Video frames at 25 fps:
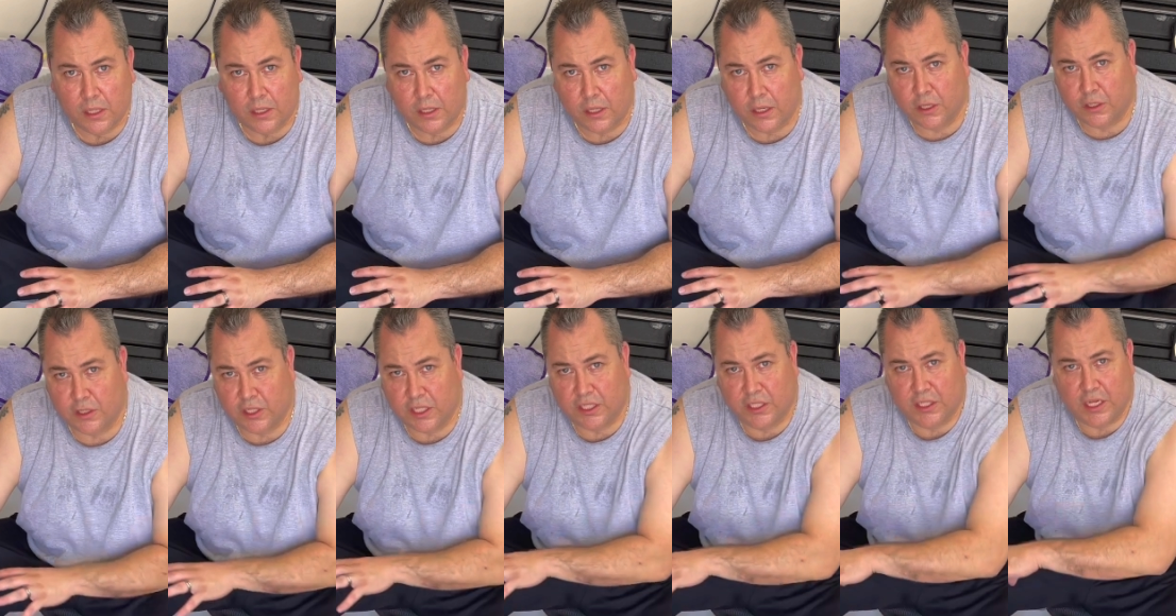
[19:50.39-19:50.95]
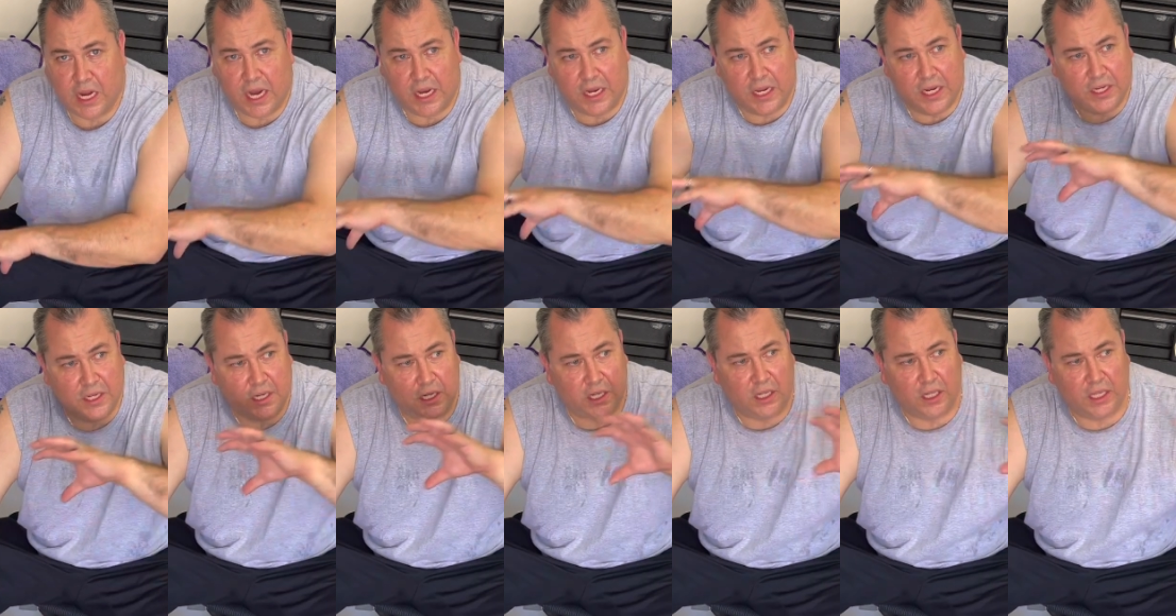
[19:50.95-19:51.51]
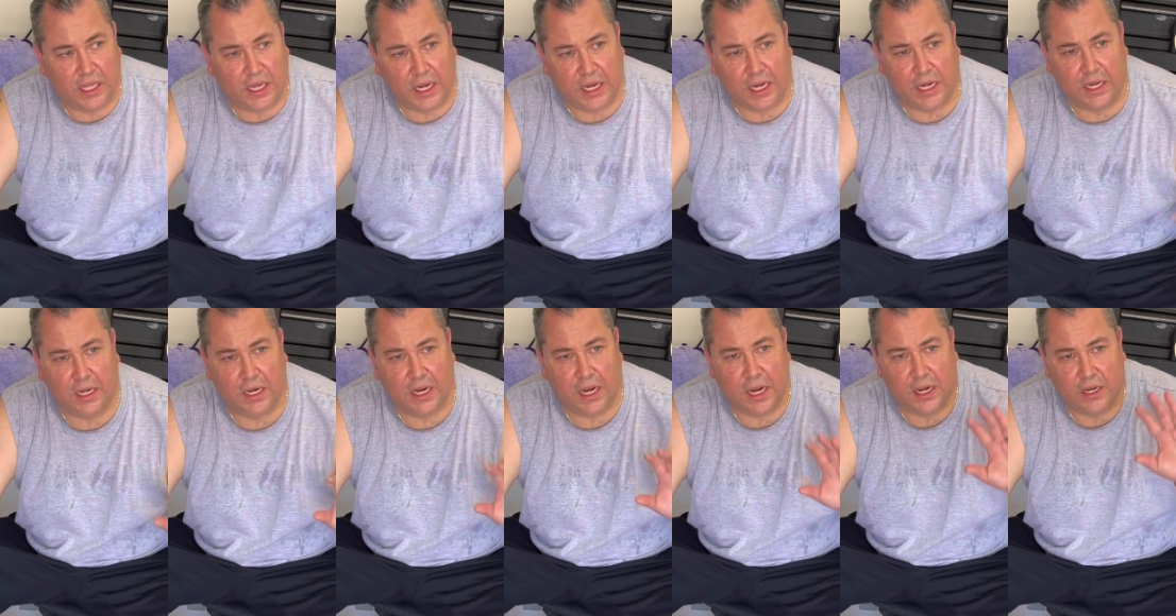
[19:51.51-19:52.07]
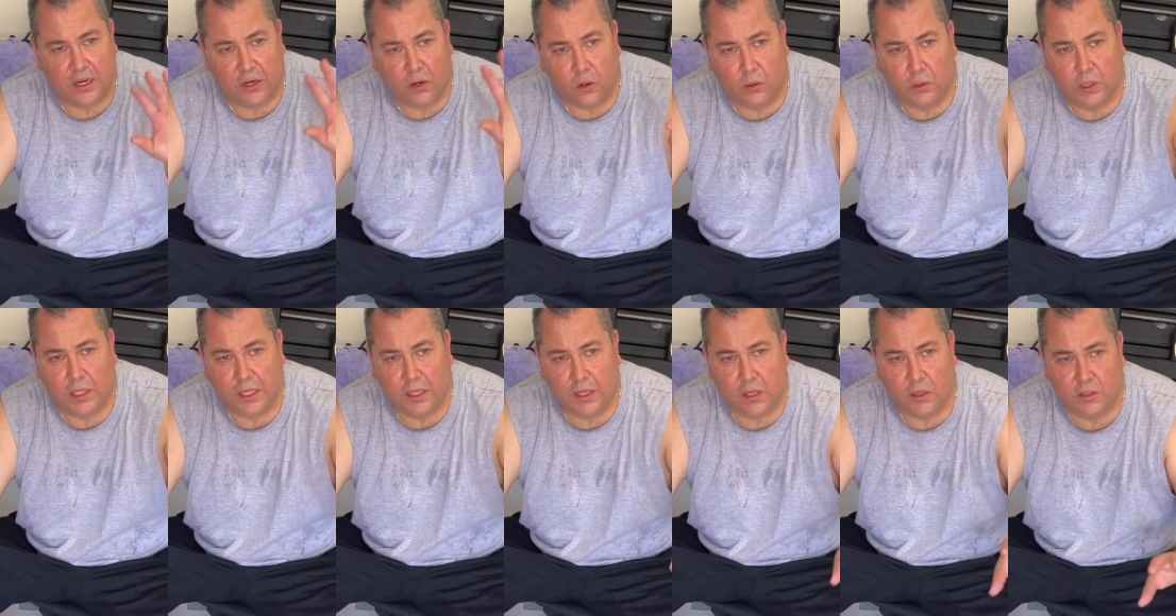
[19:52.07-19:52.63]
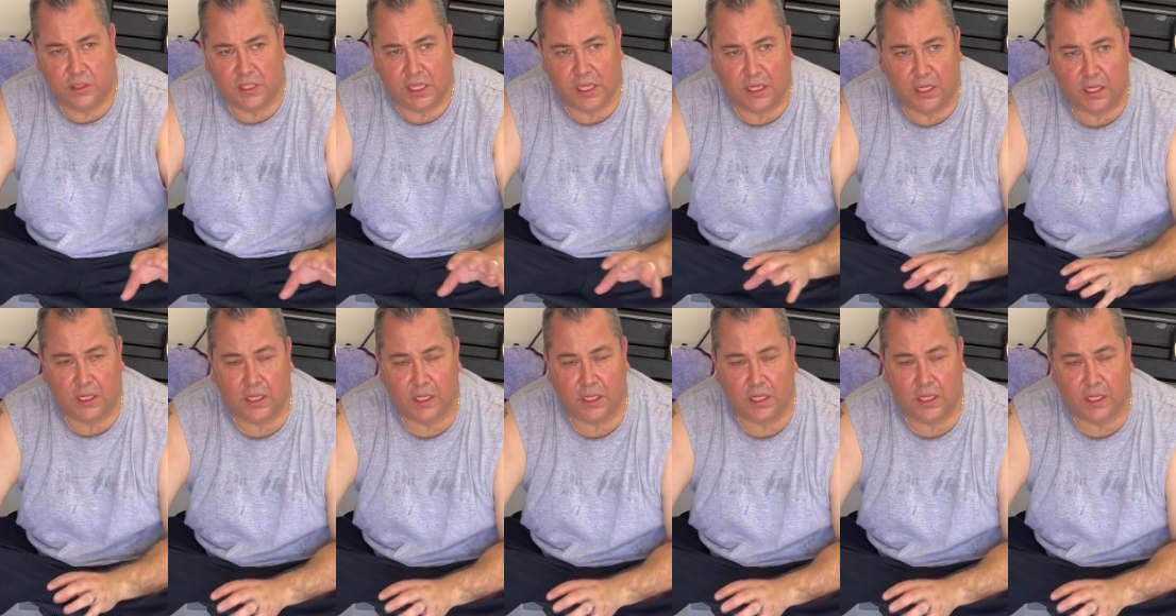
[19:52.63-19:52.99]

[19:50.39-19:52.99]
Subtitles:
you're just taking clean and only using